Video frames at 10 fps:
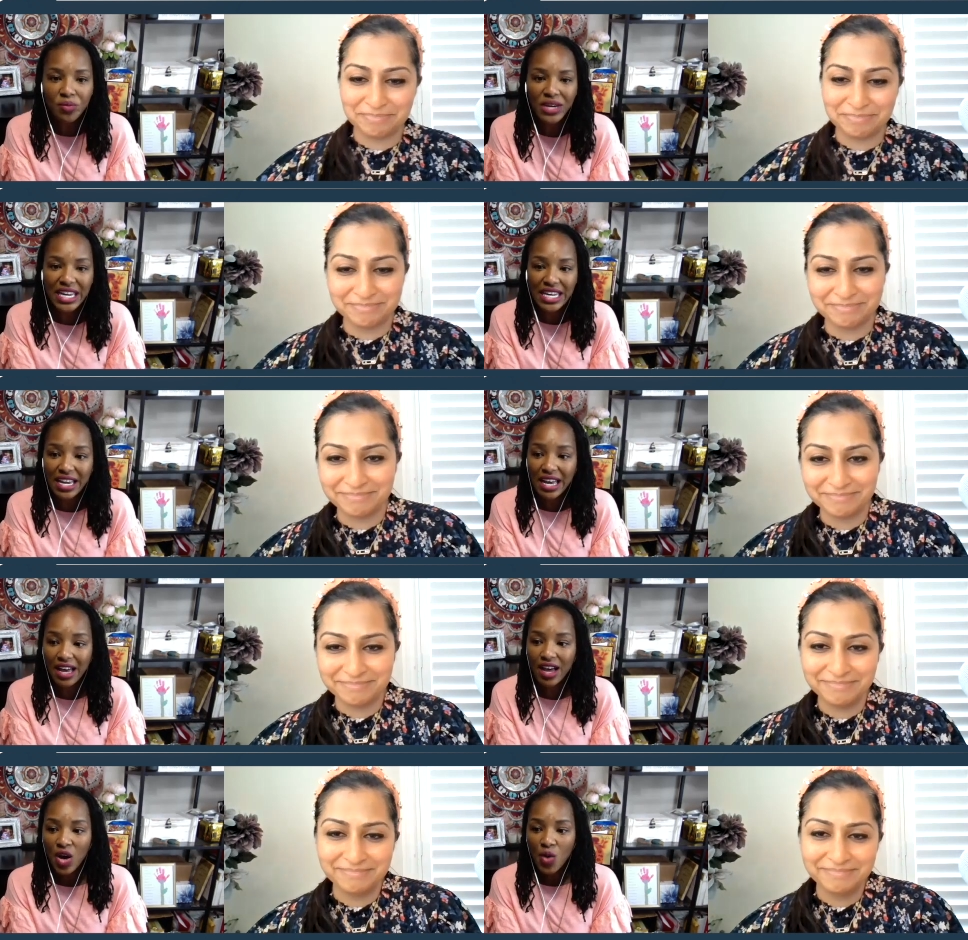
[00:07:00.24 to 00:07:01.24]

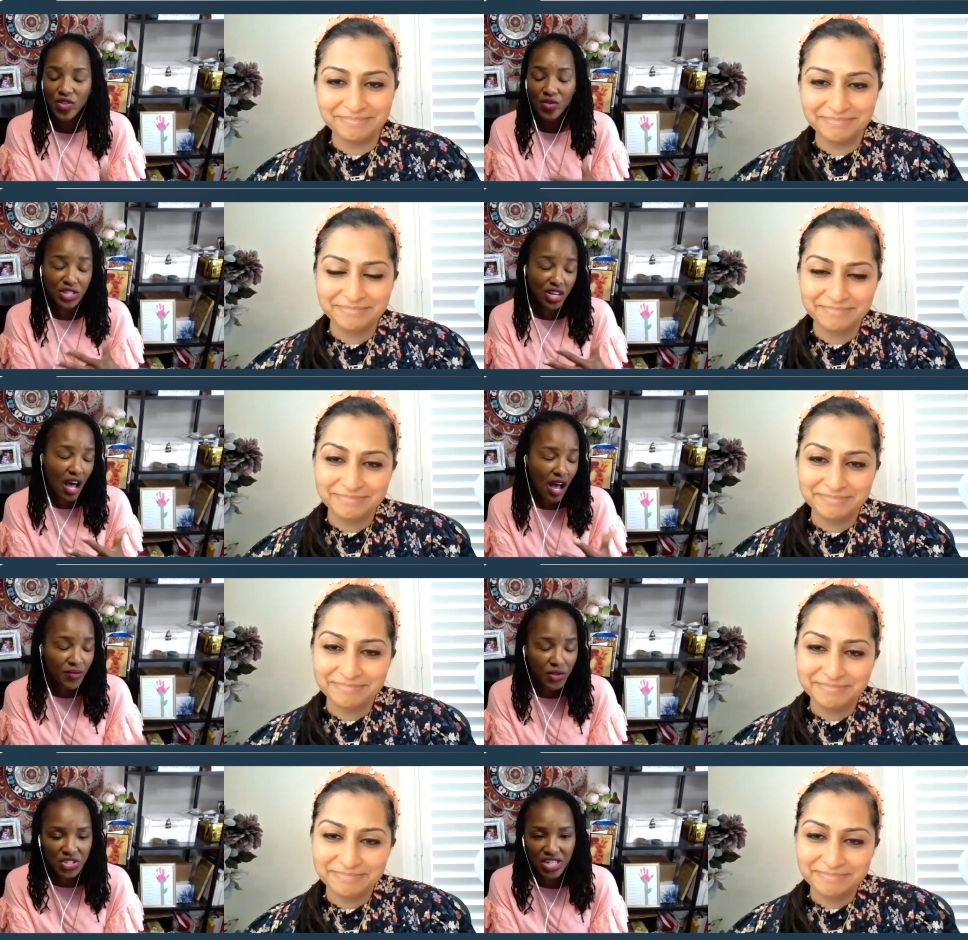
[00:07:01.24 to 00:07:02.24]
Speaker 1: media, whether it's a
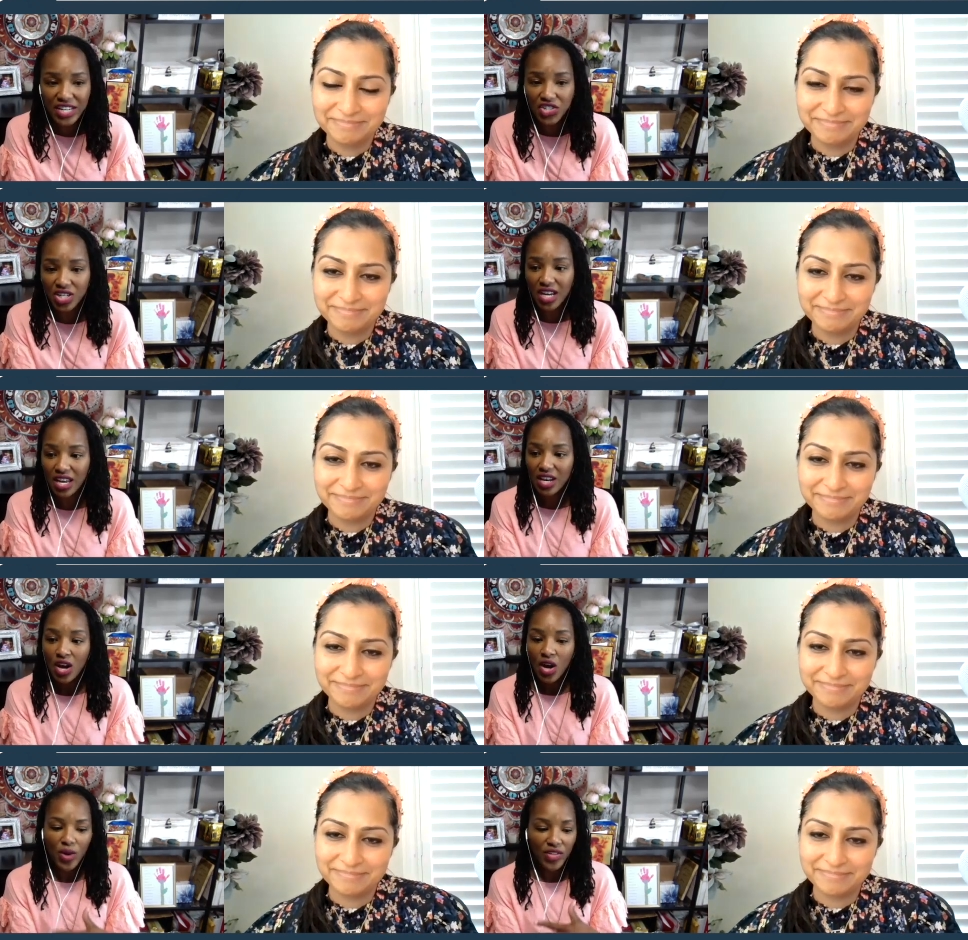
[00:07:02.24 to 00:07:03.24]
conversation,
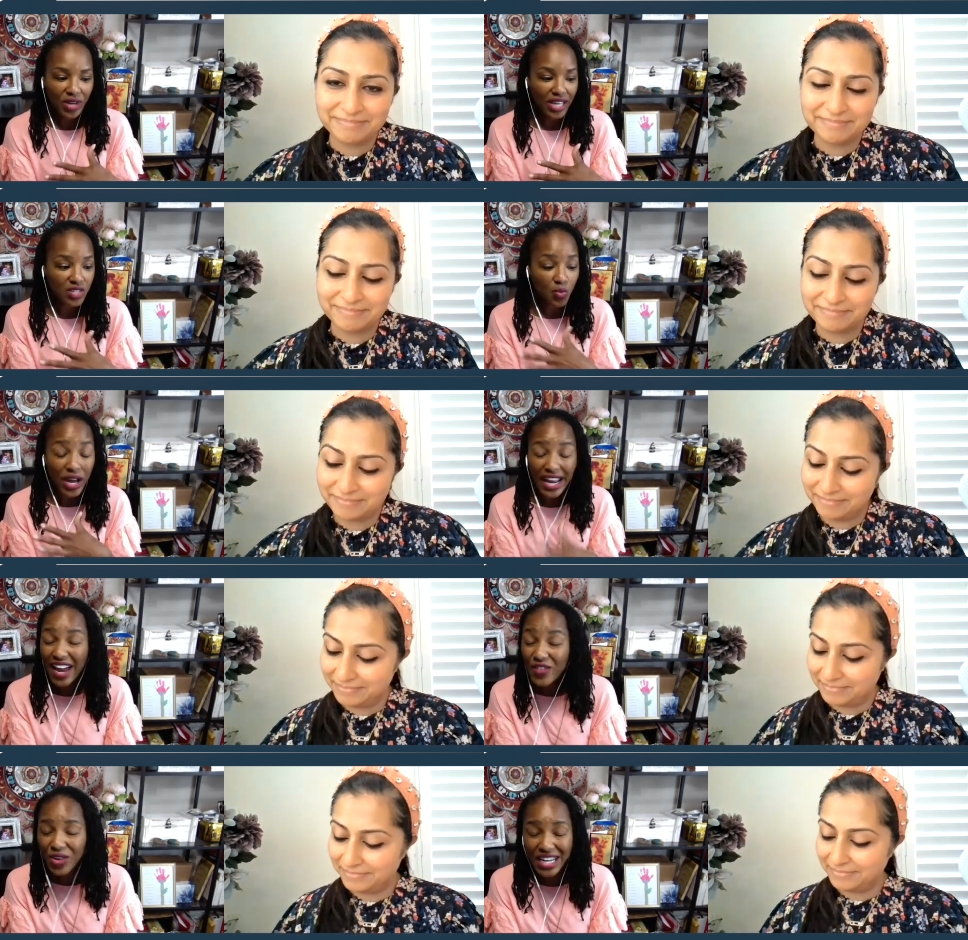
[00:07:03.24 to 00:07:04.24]
whether it's
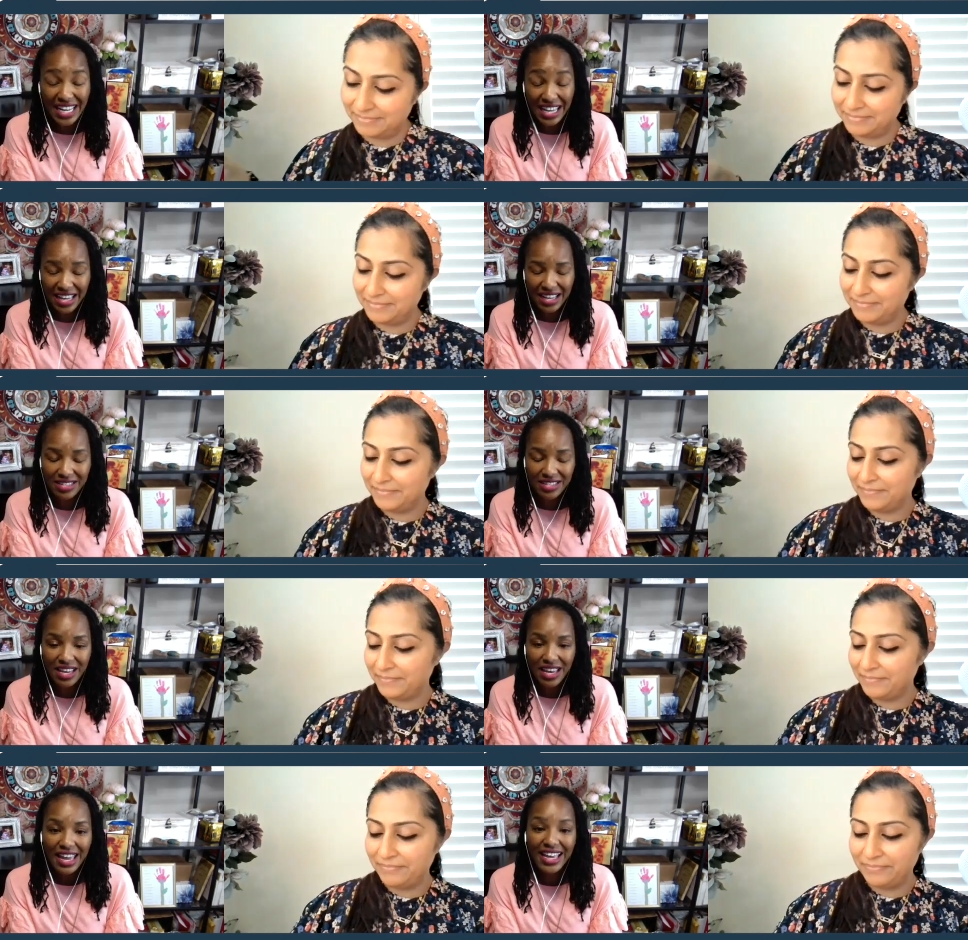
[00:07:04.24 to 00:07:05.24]
whatever it is,
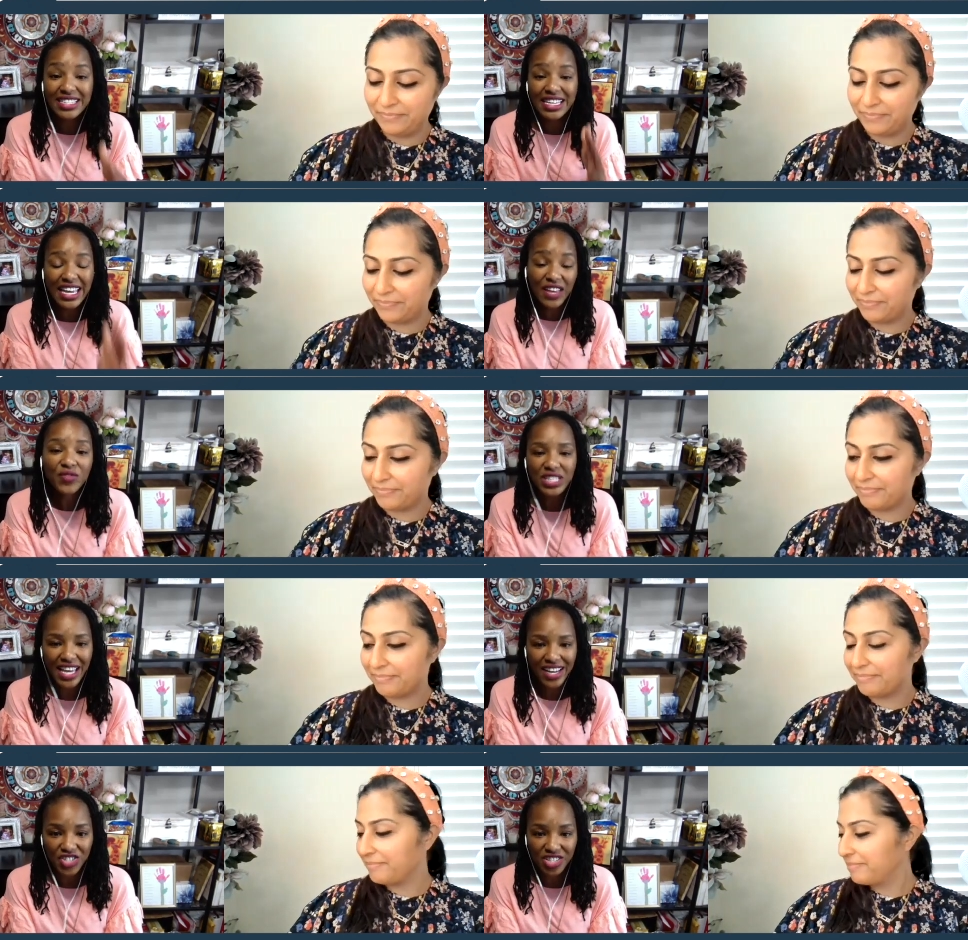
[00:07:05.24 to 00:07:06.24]
it's an
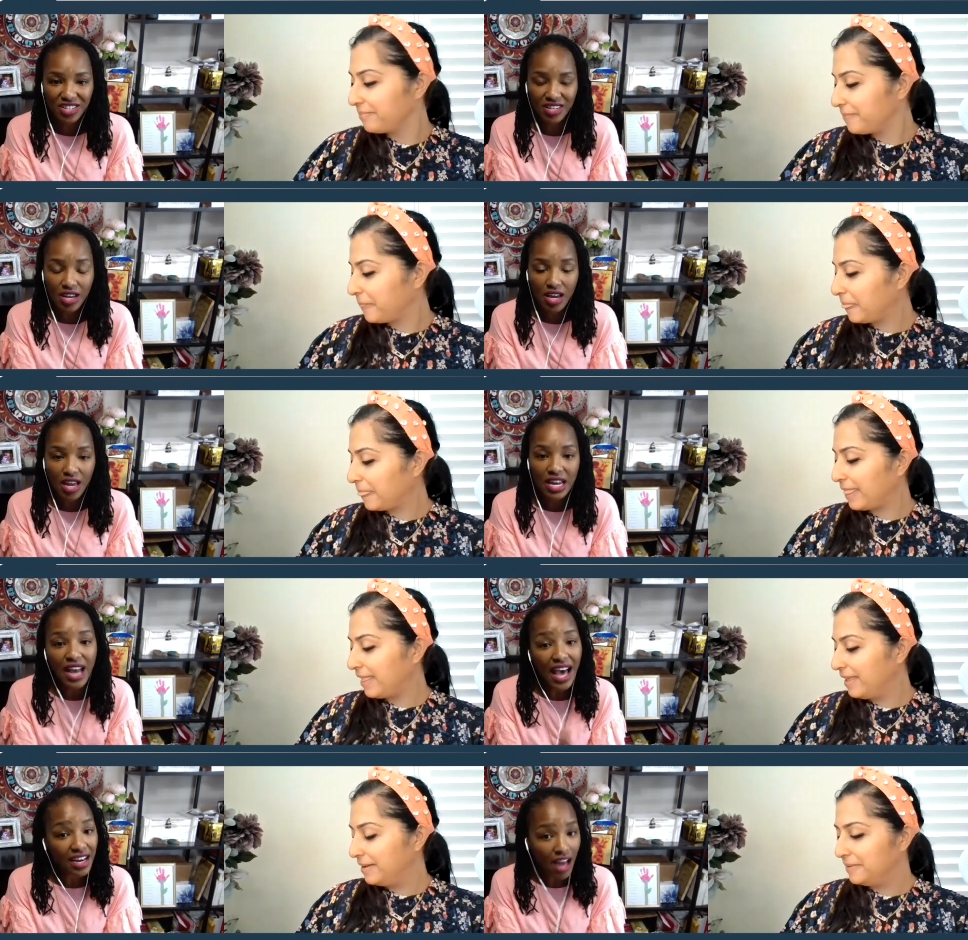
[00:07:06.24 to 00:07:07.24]
invitation,
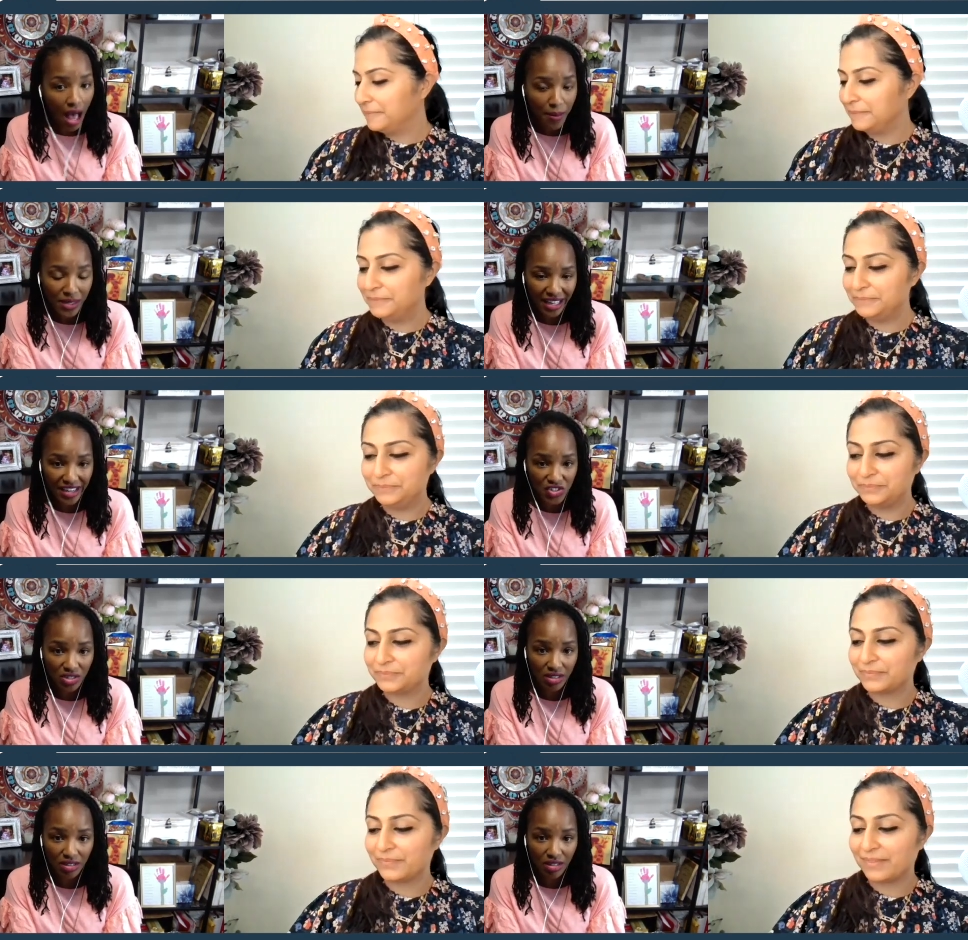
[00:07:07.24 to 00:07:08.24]
not an
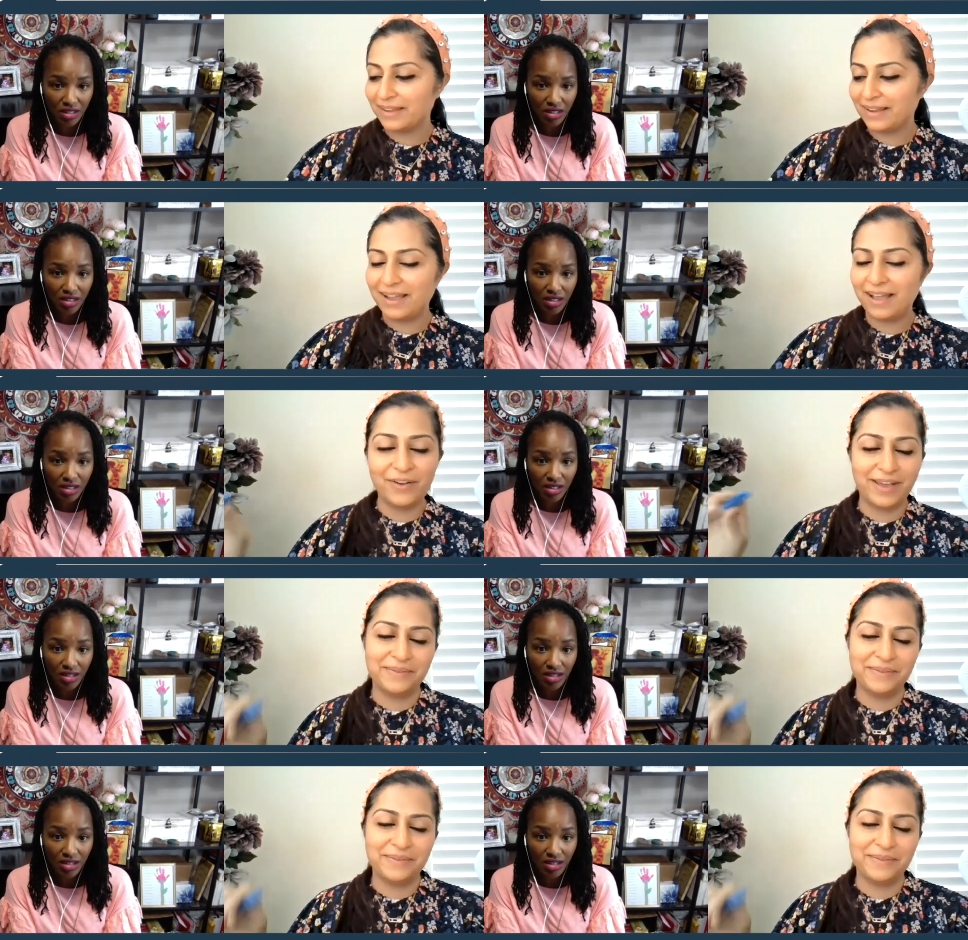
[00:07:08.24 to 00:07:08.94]
obligation. Okay.